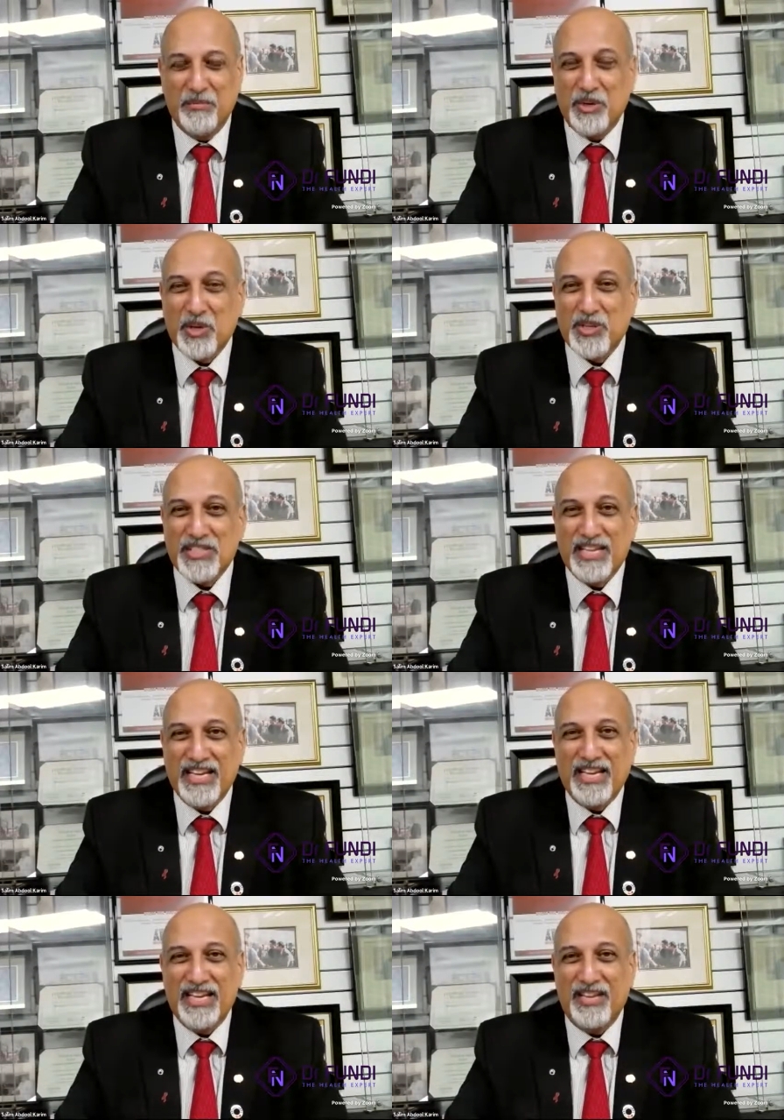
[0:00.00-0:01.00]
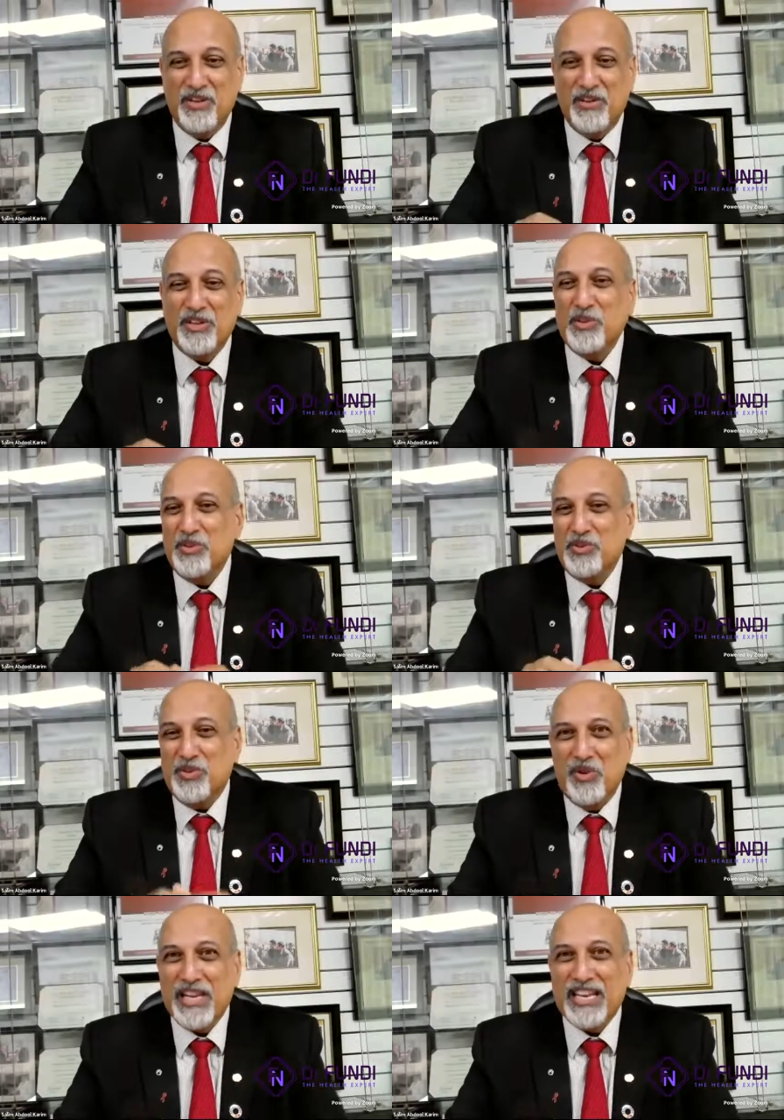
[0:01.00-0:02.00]
Because, you know, you
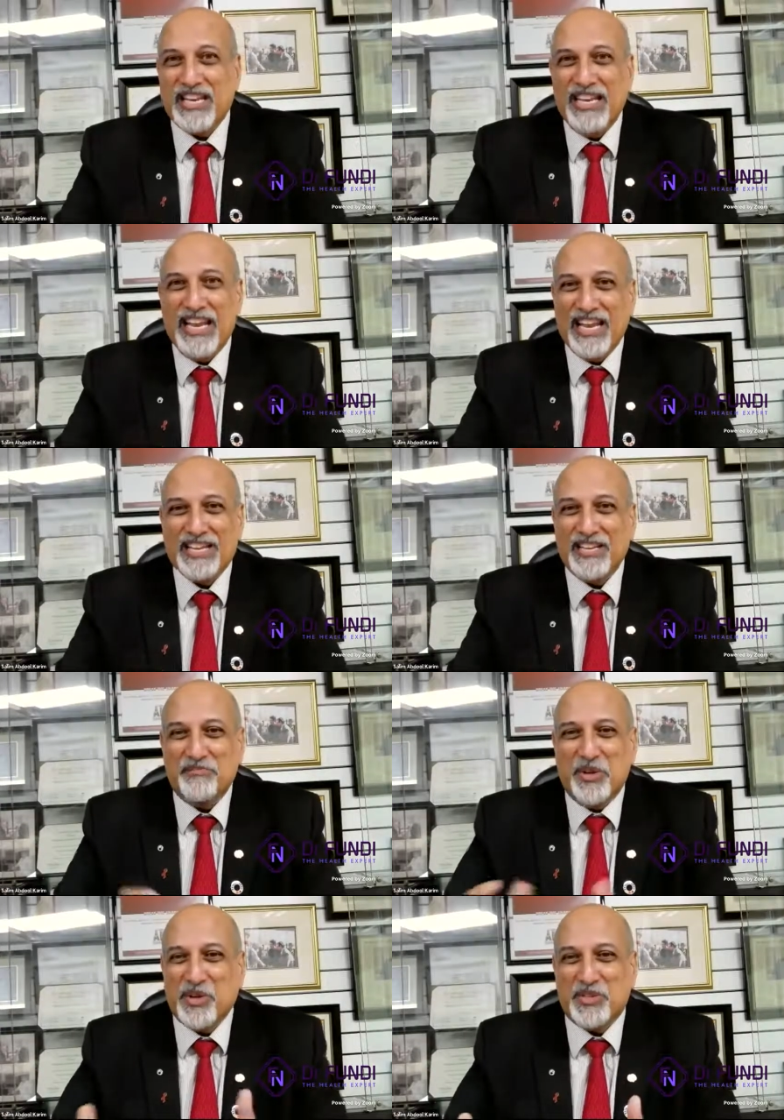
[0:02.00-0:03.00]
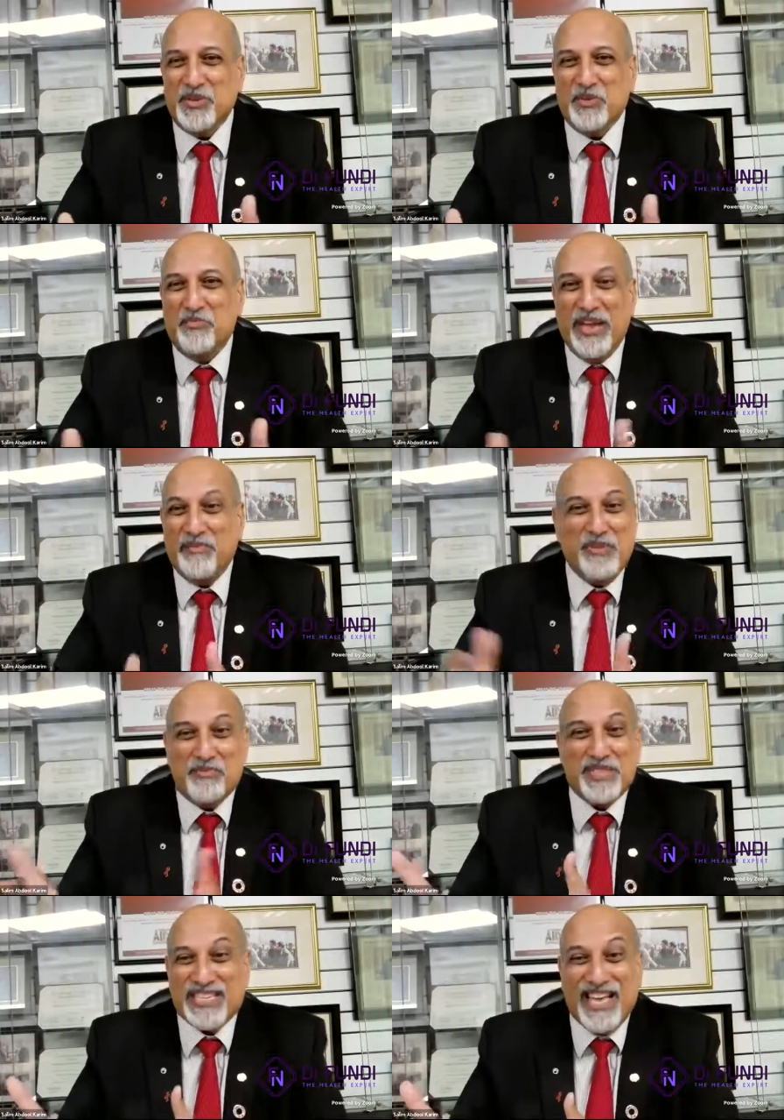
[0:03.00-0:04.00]
don't get re-elected because you make
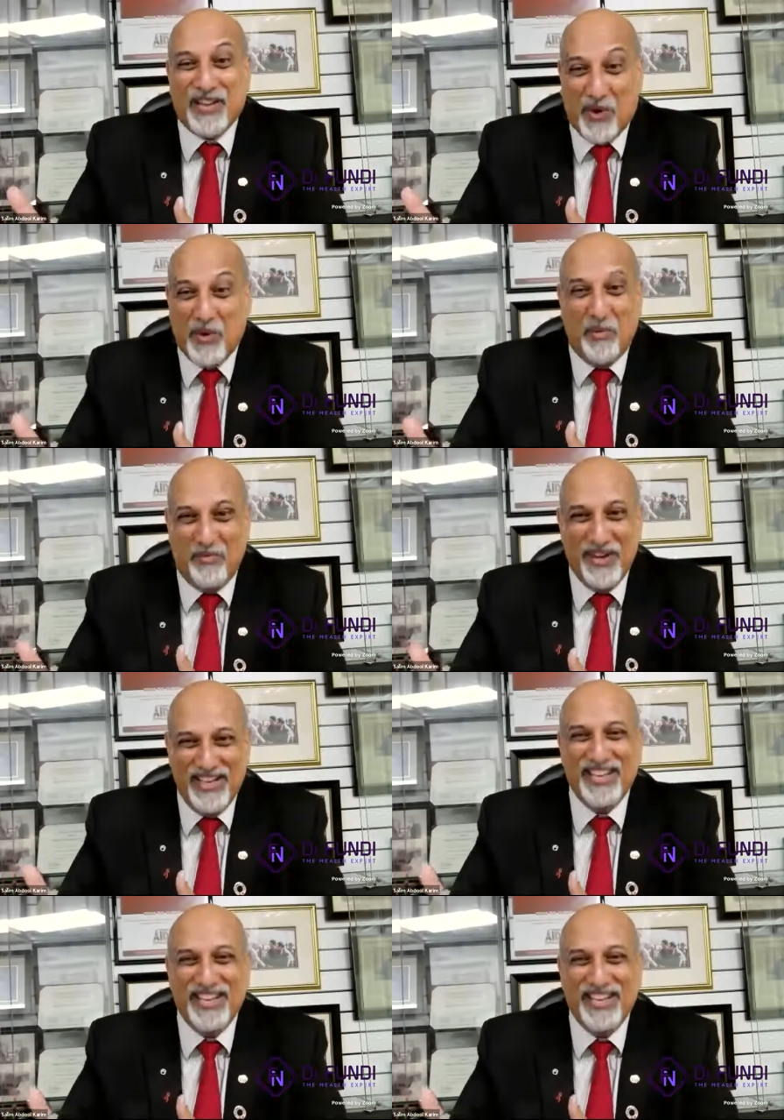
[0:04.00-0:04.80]
people stay at home.